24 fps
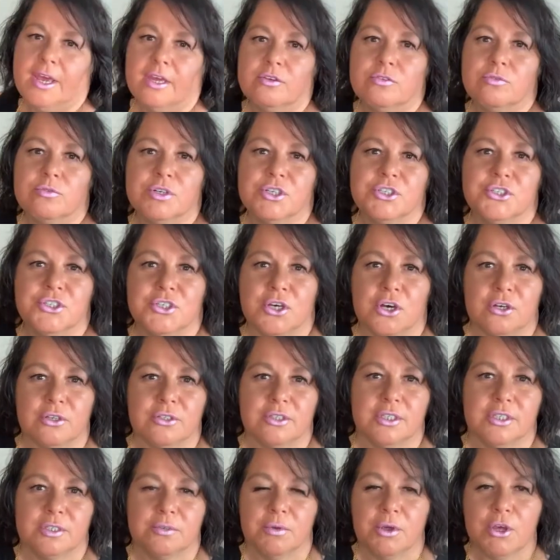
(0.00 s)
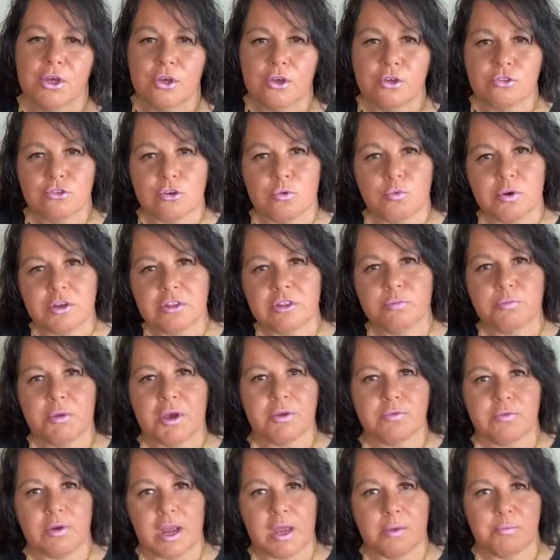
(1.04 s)
result. So once my
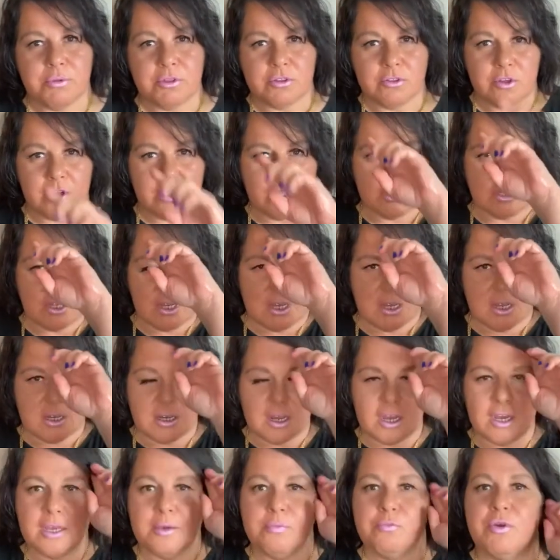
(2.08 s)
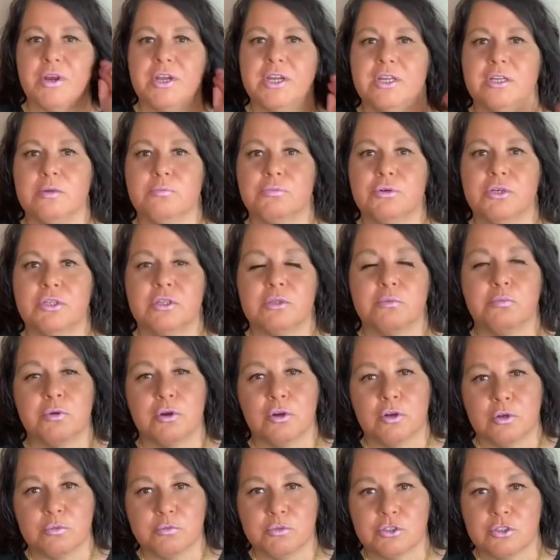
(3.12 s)
wrap is all done, I'm ready to put the
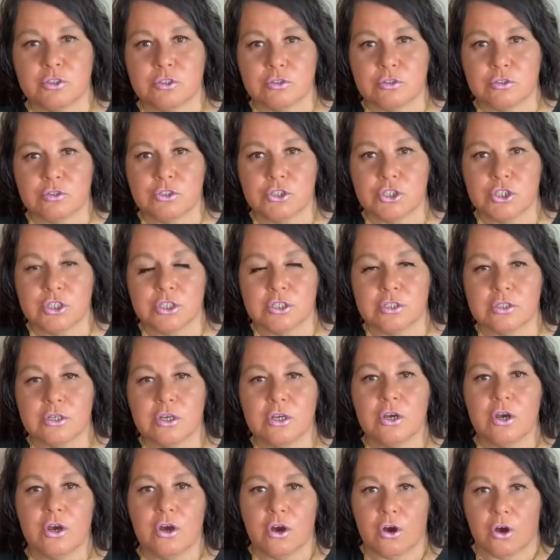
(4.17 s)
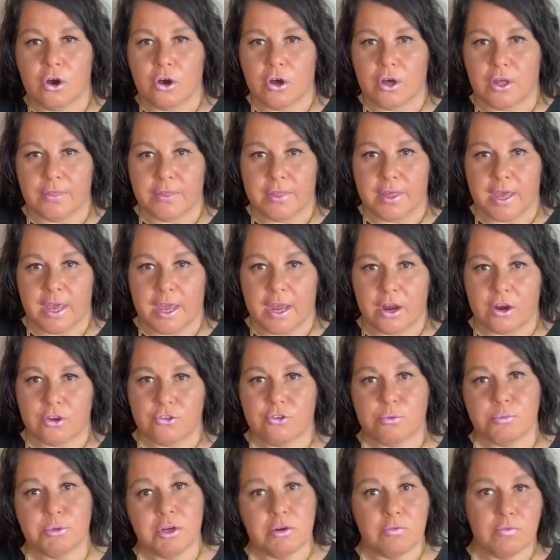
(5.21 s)
perm solution on the hair. So I'm
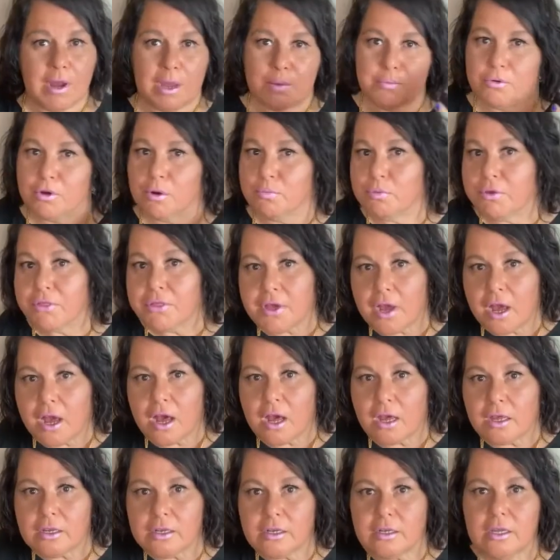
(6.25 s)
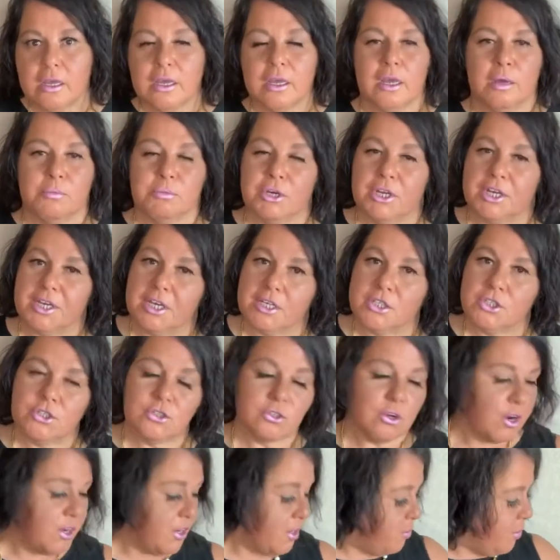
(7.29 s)
going to wrap her up with cotton. I'm going to get
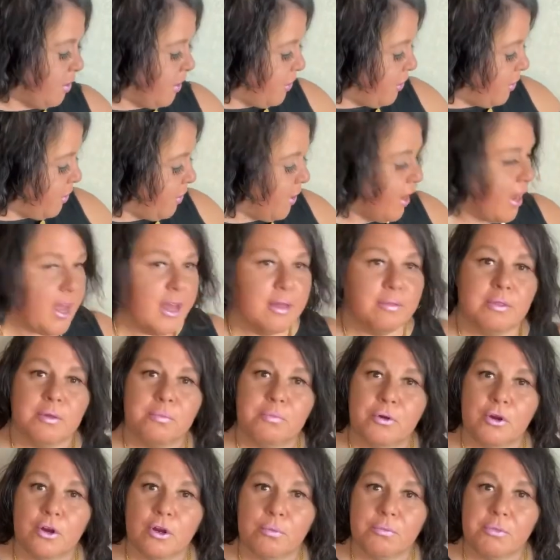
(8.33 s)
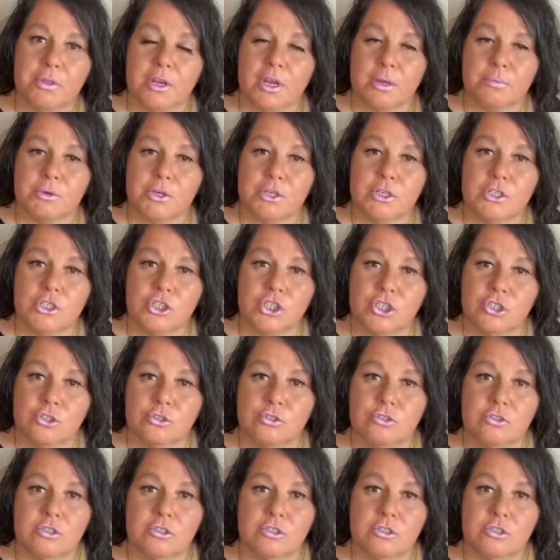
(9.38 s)
started with her, and the perm that I'm going to choose